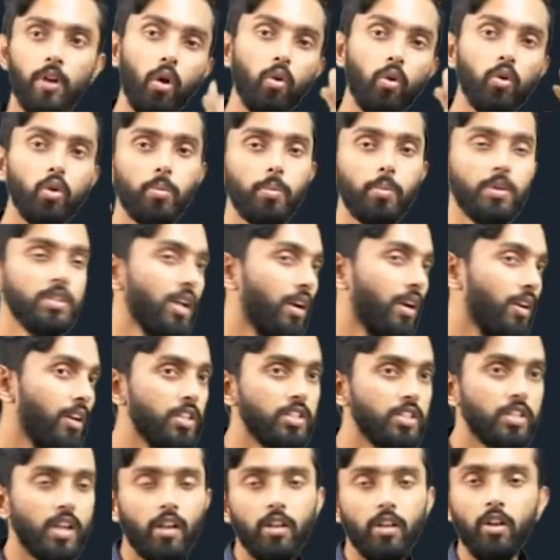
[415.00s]
Now you must
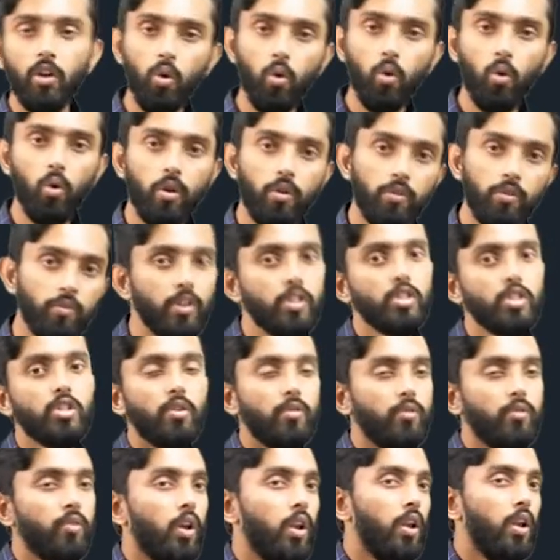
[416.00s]
understand the code.
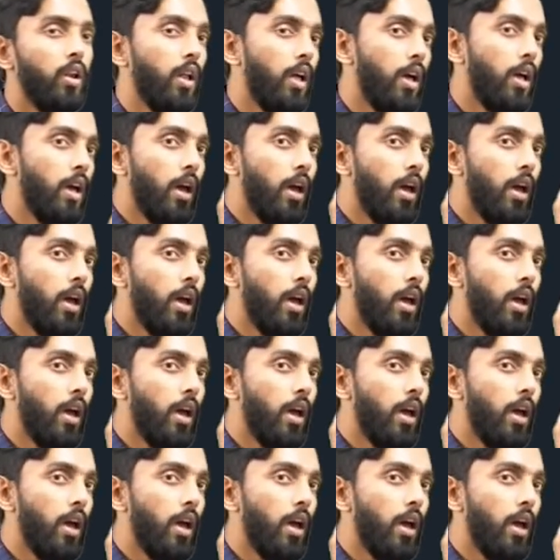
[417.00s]
First of all,